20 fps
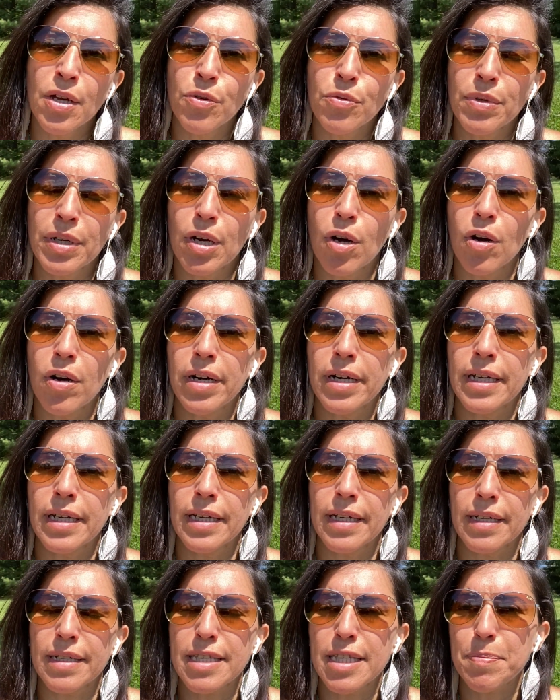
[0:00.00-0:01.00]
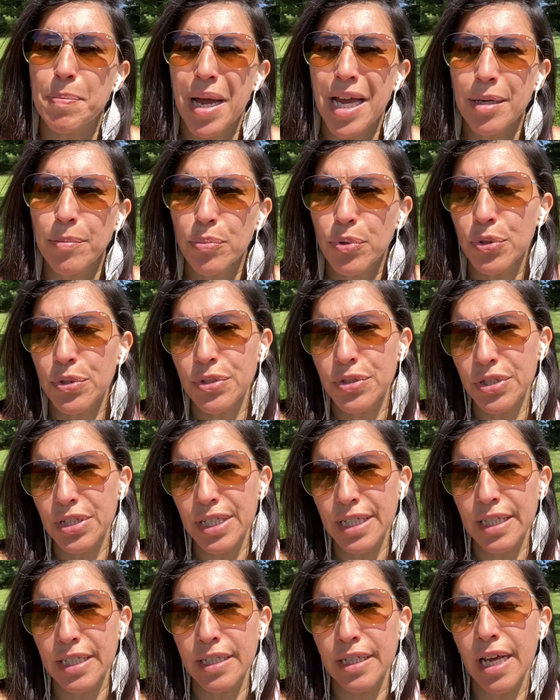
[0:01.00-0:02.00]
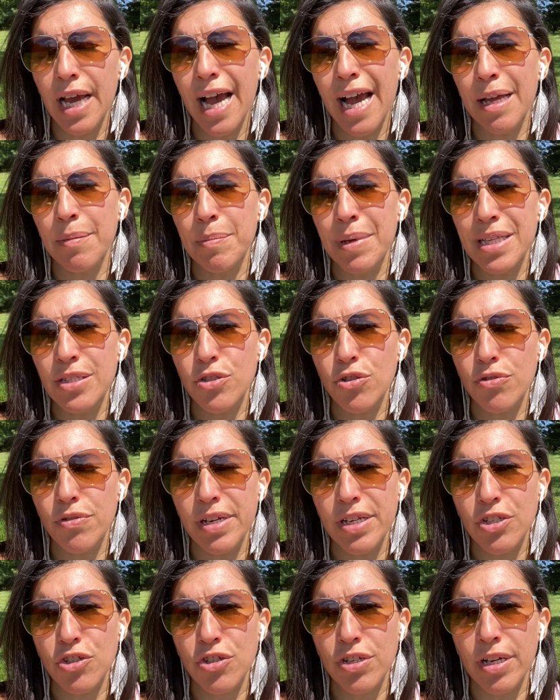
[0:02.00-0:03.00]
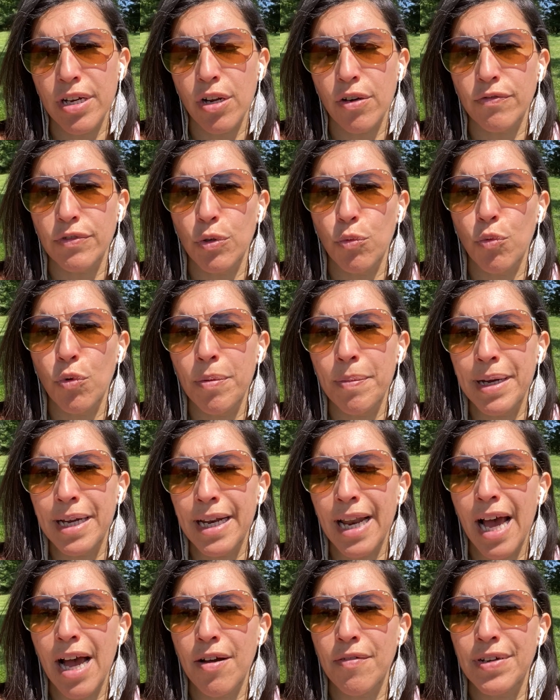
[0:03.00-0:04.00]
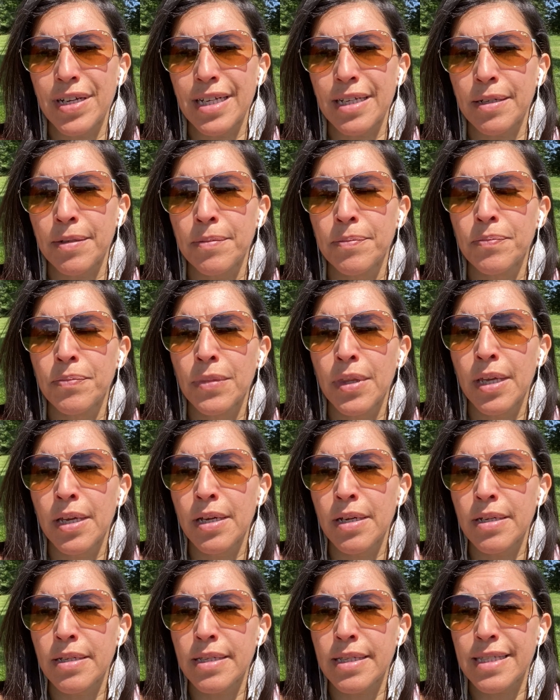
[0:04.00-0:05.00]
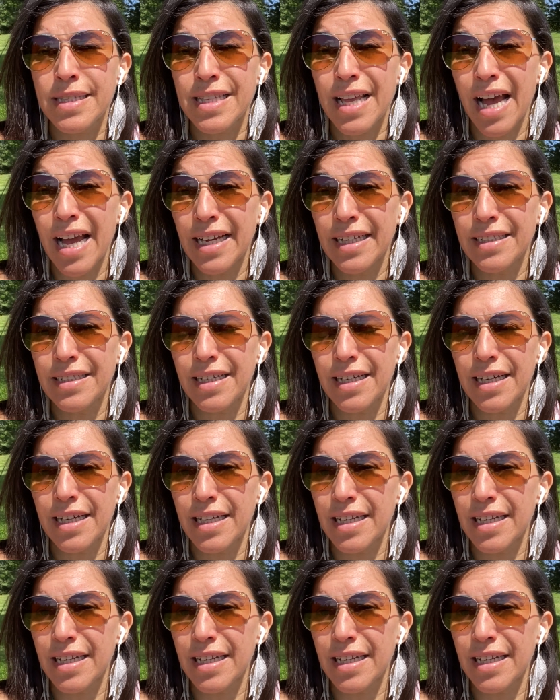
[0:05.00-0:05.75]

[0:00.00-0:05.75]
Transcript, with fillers: regarding spike protein and menstruation of the woman having side